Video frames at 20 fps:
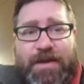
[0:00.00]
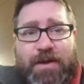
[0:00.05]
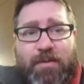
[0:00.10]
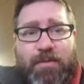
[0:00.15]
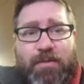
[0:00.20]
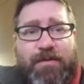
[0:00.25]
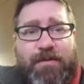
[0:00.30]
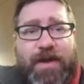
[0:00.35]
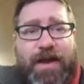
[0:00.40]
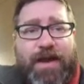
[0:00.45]

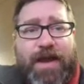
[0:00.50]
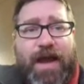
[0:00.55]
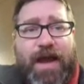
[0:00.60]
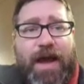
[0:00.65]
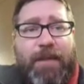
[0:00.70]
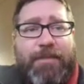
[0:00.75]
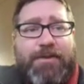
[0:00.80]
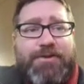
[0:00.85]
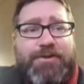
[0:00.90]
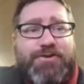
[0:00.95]
We've got
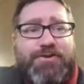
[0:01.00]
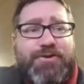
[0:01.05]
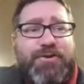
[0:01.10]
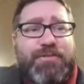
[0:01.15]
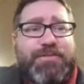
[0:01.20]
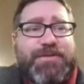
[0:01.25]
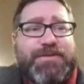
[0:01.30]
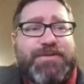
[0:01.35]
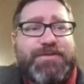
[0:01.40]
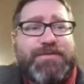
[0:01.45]
common
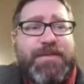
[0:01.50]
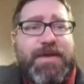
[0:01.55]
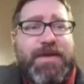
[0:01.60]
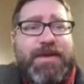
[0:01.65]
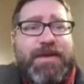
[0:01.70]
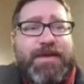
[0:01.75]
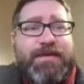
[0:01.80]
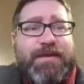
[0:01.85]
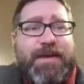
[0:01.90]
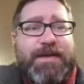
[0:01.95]
troops
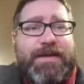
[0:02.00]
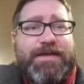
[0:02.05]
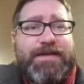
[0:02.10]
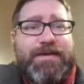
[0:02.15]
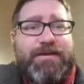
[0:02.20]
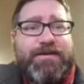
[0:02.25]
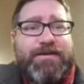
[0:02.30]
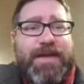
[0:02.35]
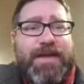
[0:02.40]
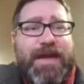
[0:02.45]
that
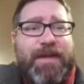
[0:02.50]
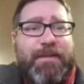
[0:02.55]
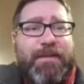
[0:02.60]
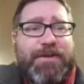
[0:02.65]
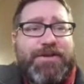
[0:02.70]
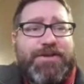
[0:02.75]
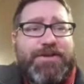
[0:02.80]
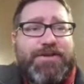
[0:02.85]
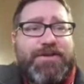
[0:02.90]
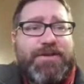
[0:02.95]
deal
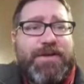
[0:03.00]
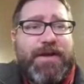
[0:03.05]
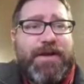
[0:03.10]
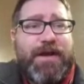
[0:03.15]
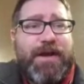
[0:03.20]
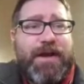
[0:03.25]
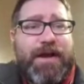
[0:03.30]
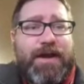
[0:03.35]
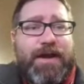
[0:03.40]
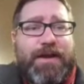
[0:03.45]
damage,
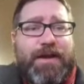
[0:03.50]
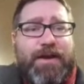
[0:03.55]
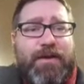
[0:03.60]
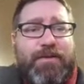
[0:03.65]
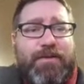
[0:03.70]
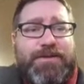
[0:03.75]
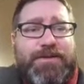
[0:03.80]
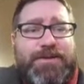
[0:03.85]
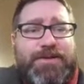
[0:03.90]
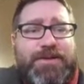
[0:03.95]

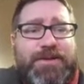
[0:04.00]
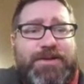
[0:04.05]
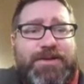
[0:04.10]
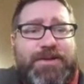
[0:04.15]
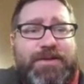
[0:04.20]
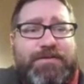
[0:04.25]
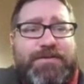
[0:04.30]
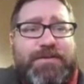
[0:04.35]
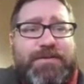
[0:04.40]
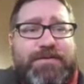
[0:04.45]
just in
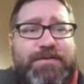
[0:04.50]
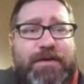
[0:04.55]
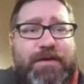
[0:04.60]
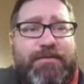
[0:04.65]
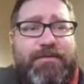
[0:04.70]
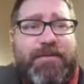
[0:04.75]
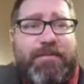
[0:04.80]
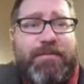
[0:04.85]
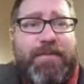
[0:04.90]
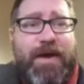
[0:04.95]
terms of
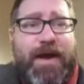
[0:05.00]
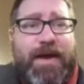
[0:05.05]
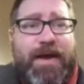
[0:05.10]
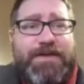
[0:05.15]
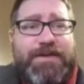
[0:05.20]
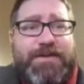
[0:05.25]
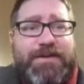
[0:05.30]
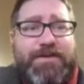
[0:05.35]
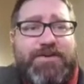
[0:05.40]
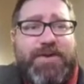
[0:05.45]
their
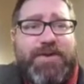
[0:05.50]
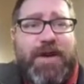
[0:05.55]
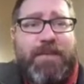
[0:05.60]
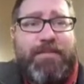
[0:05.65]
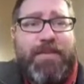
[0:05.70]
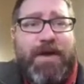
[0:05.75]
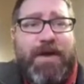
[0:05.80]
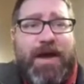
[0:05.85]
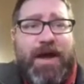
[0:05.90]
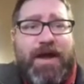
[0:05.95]
bodies and their drop
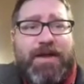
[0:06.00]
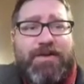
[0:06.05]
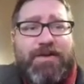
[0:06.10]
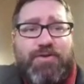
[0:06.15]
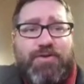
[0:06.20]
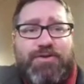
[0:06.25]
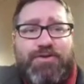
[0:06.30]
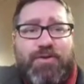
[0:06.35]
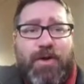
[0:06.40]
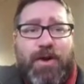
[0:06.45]
pod, or
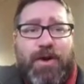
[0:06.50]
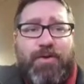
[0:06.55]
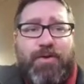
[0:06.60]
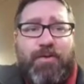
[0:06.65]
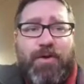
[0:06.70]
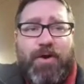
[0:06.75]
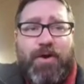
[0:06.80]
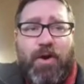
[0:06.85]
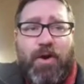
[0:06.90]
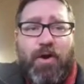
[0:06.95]
drawing you
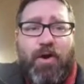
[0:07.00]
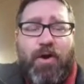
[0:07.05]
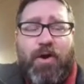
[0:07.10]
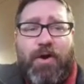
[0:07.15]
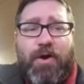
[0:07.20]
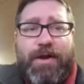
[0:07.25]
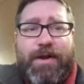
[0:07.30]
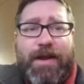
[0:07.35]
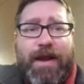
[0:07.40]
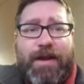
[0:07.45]
a
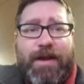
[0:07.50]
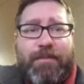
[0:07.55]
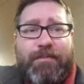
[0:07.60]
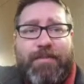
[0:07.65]
card, kind of